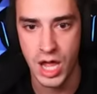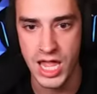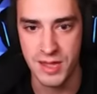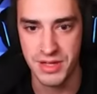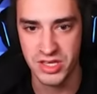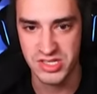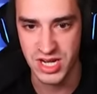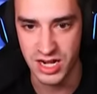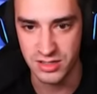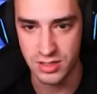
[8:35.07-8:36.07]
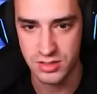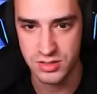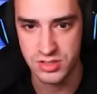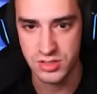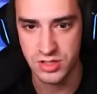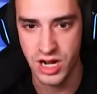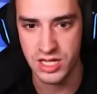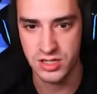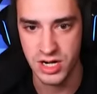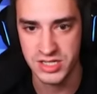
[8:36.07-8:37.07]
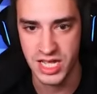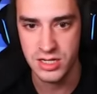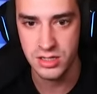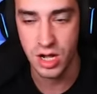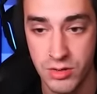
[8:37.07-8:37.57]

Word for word: Hey, Amelia's not, you're not dead?